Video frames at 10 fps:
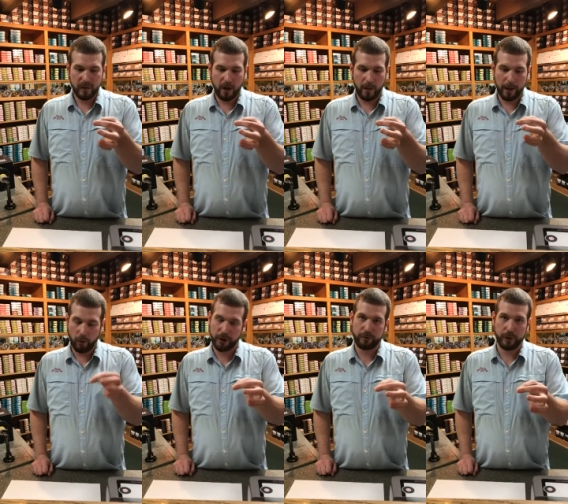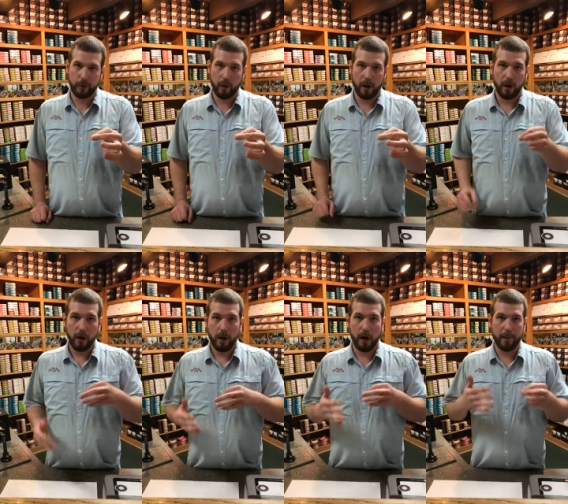Um, it works really well
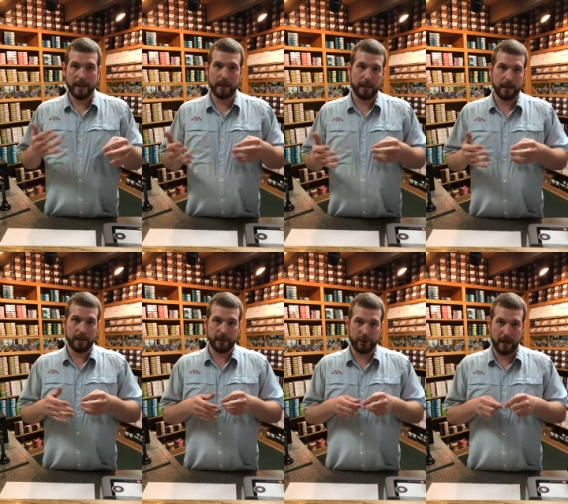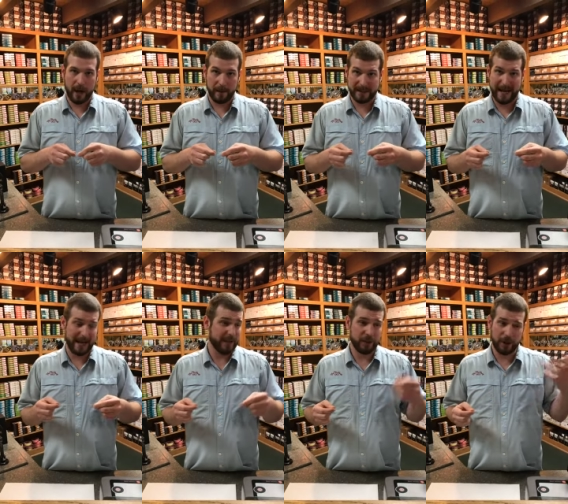um, in a in a jam. It's
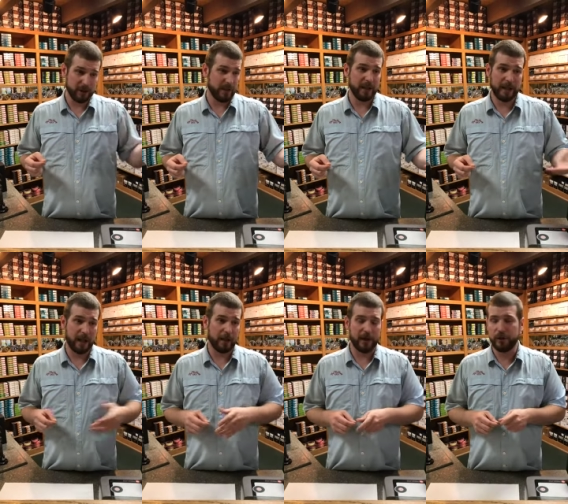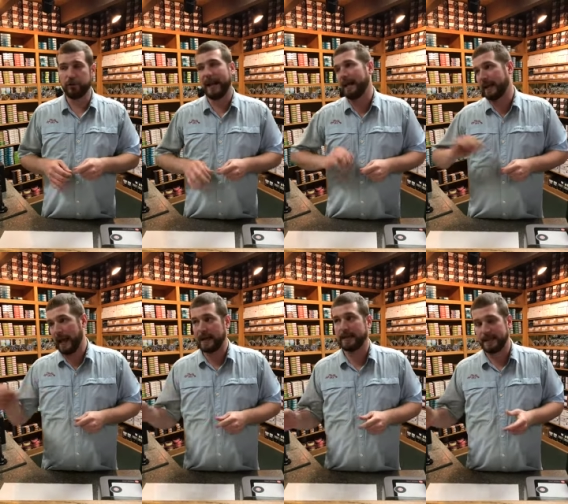not as good as an indicator. You can't
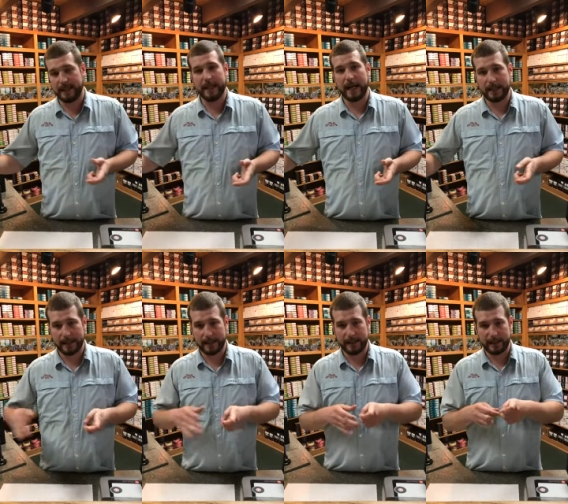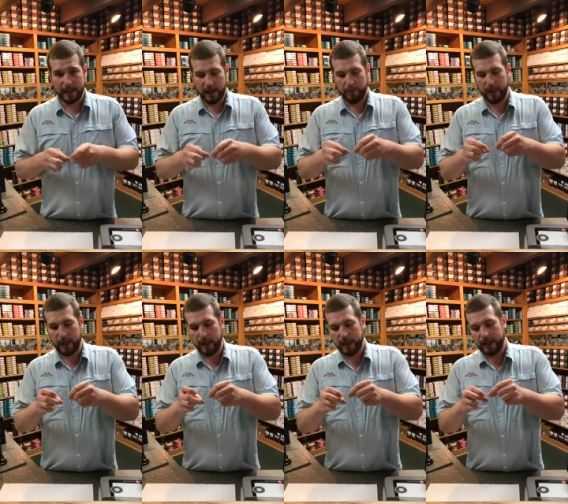cast and see that distance,
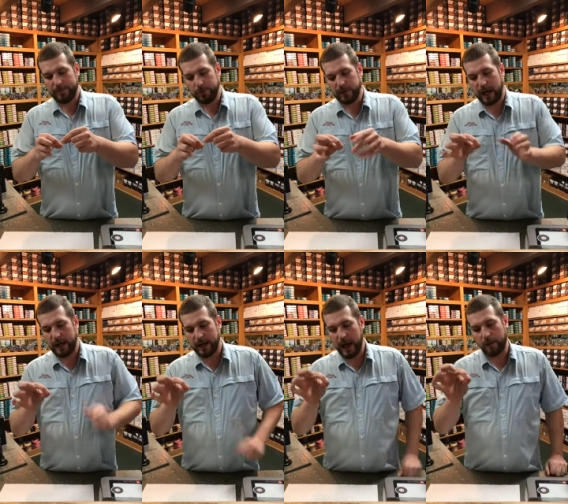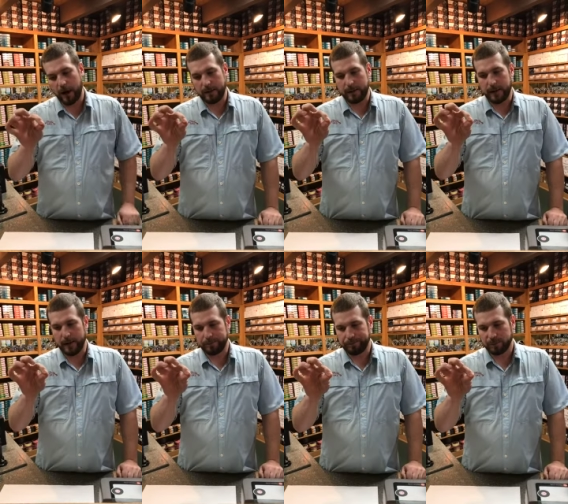but if you tied a knot right
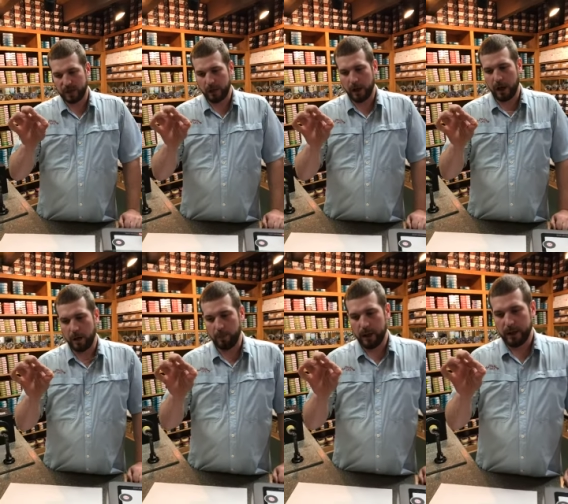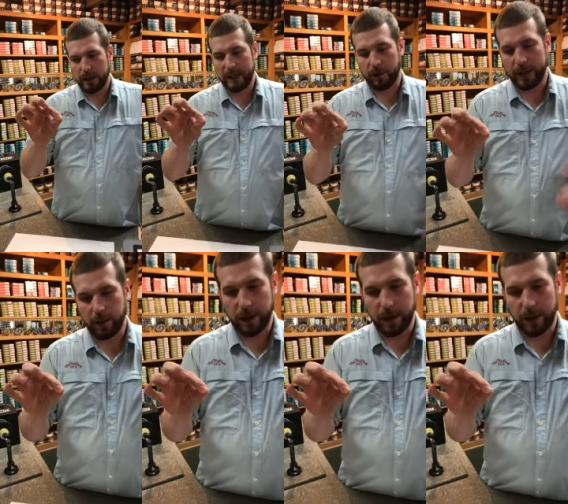there, um, it'll it'll